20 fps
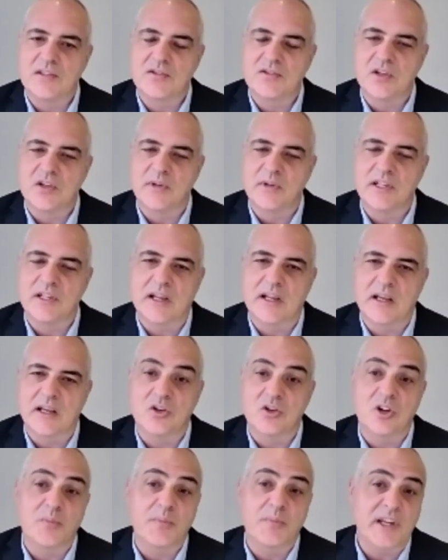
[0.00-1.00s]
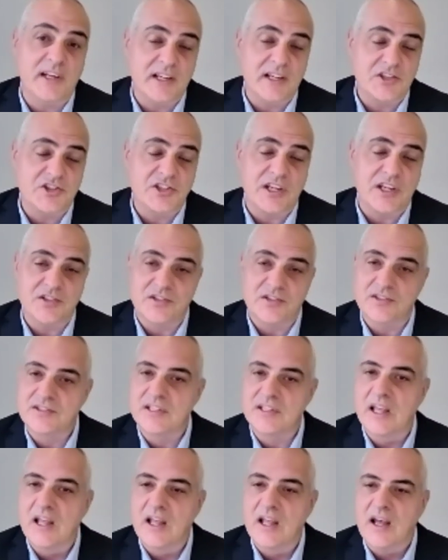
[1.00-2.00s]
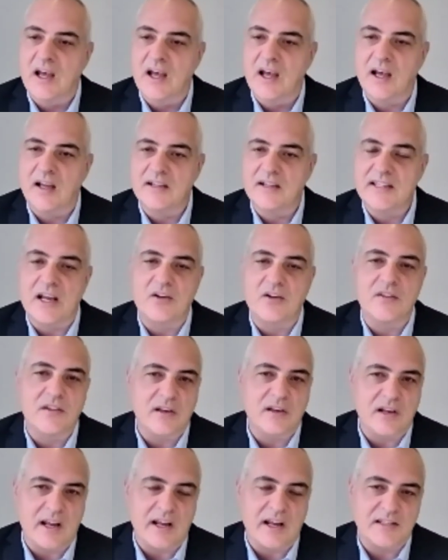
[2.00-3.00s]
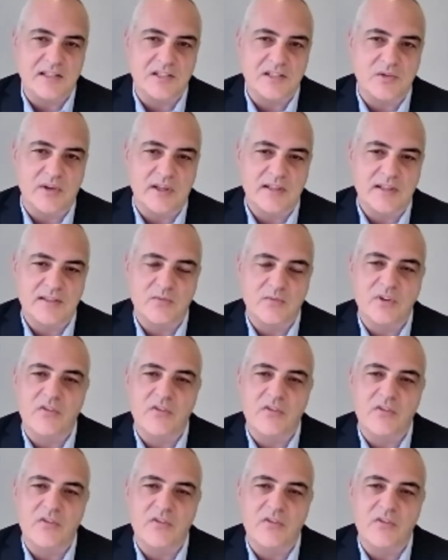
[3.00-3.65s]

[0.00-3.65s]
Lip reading: So, I mean, European exchanges down in the United States.